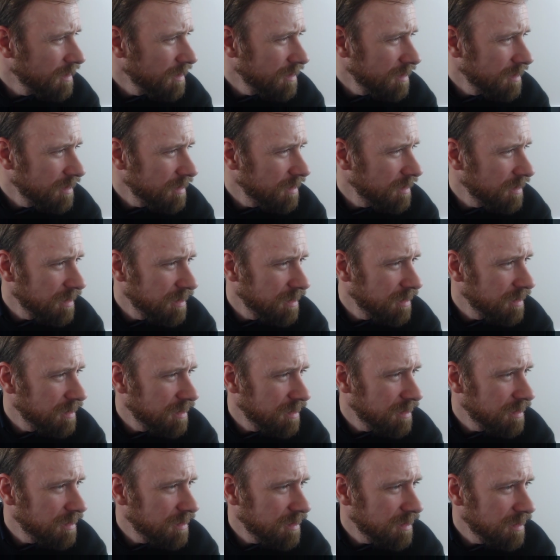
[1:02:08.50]

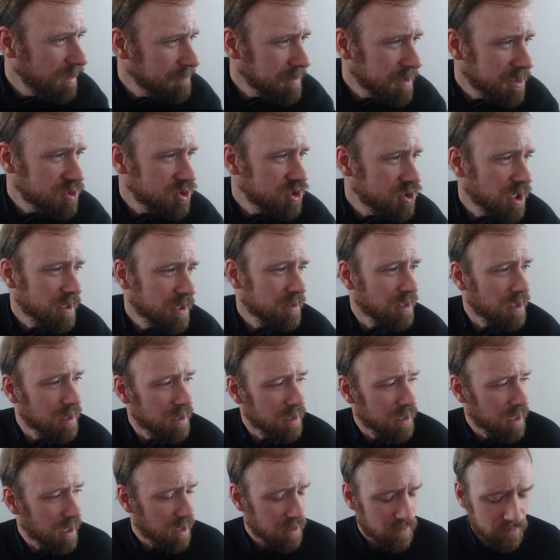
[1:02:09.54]
I'm going to check that
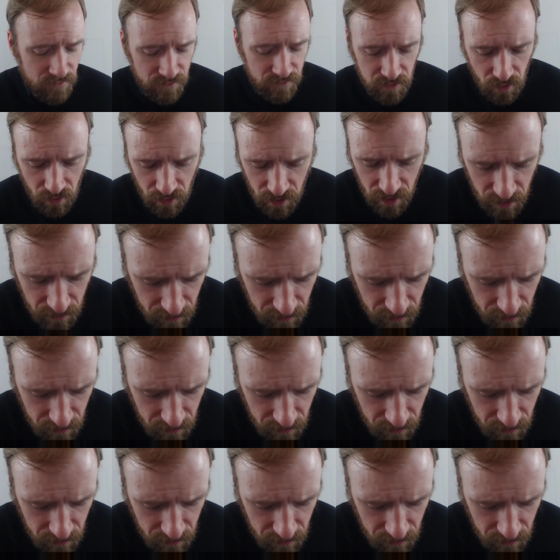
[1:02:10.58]
again, Florin,